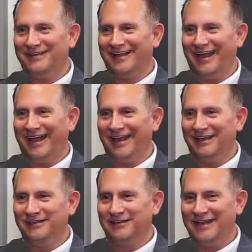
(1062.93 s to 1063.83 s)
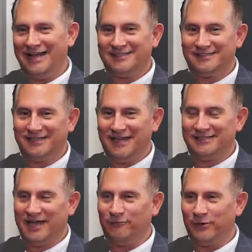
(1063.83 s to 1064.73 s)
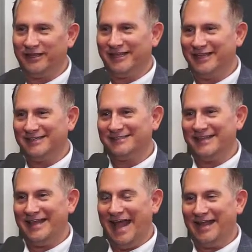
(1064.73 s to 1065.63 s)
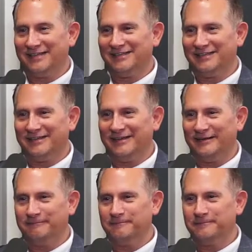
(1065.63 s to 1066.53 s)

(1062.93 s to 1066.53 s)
and that's that's kind of one of the keys to that um, you